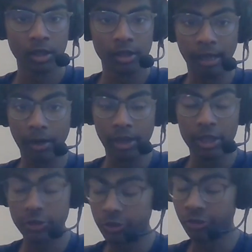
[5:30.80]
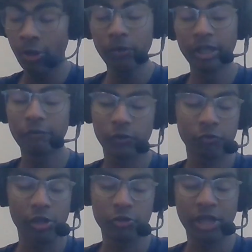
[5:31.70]
There is no need for
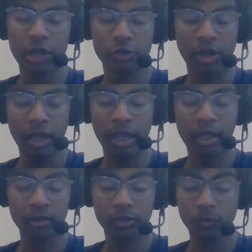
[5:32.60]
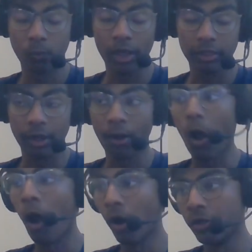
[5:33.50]
stranger danger in England when there
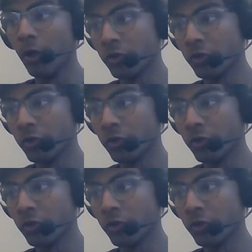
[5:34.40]
are no